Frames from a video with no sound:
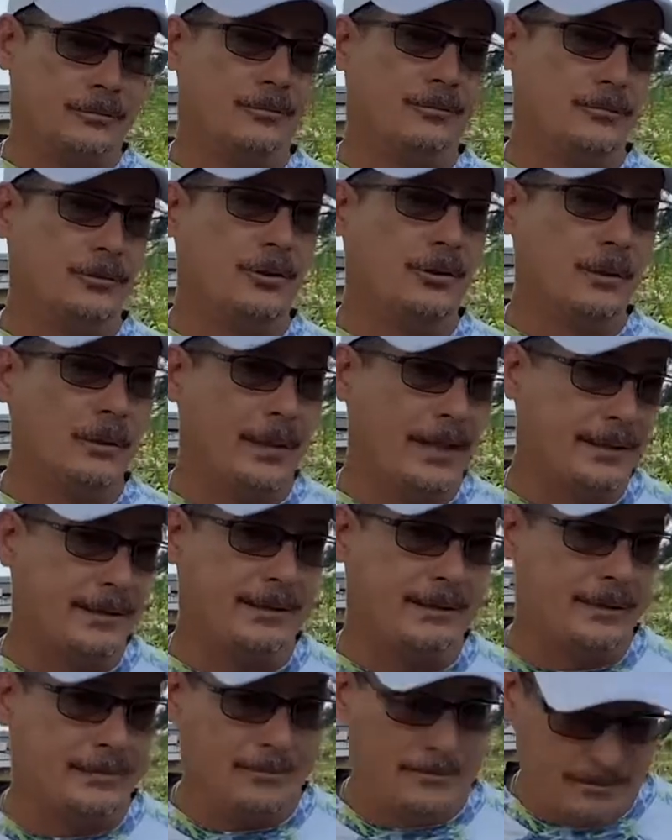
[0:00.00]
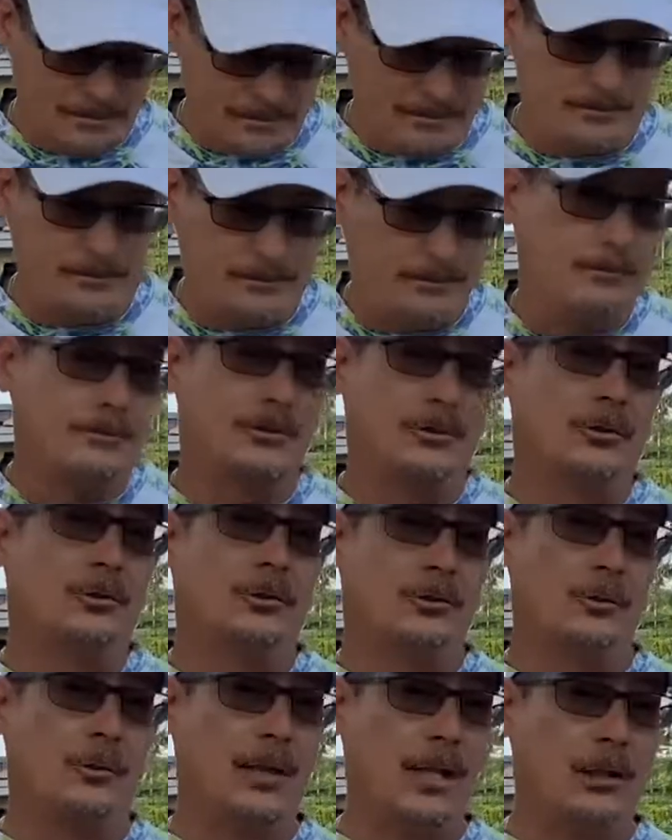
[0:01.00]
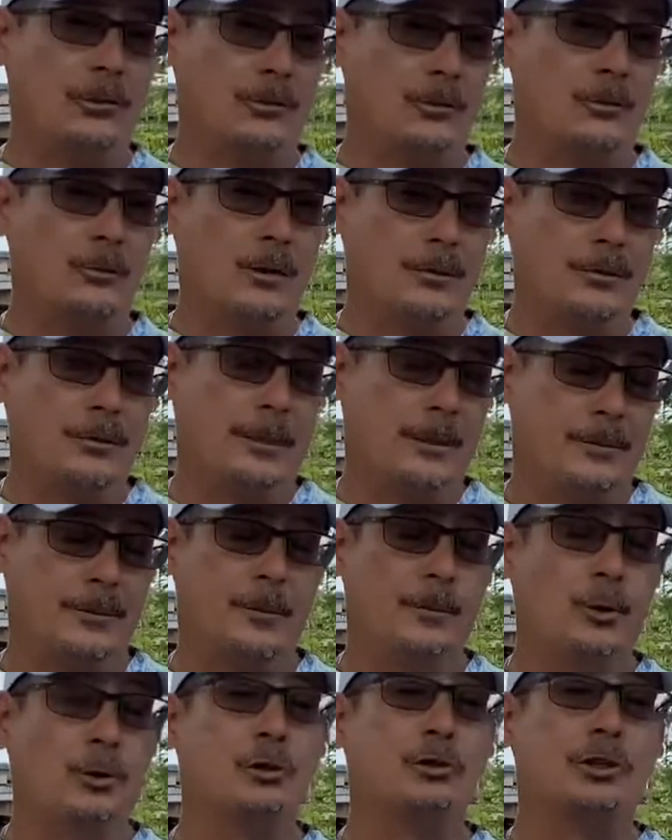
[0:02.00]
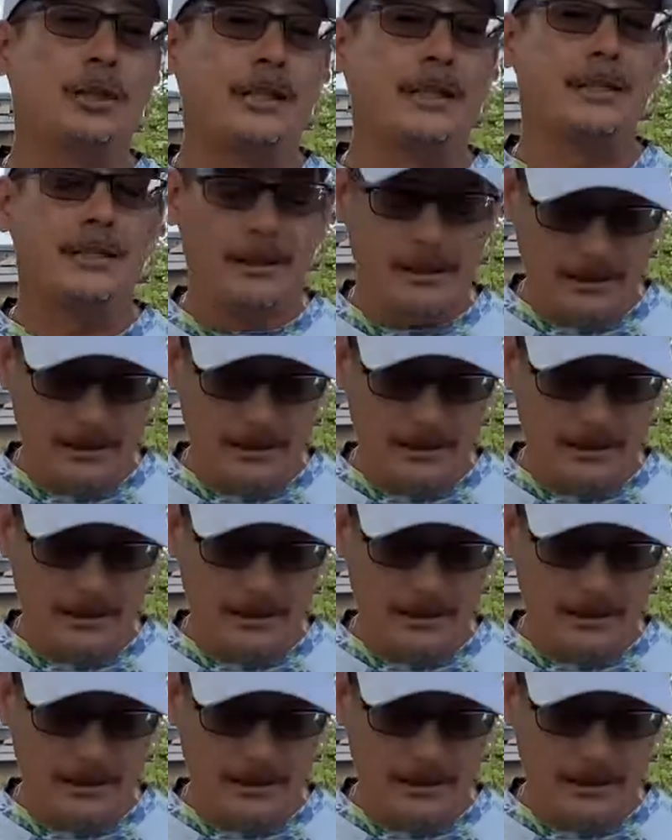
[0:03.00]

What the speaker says: to the best, to allow to get the most shade,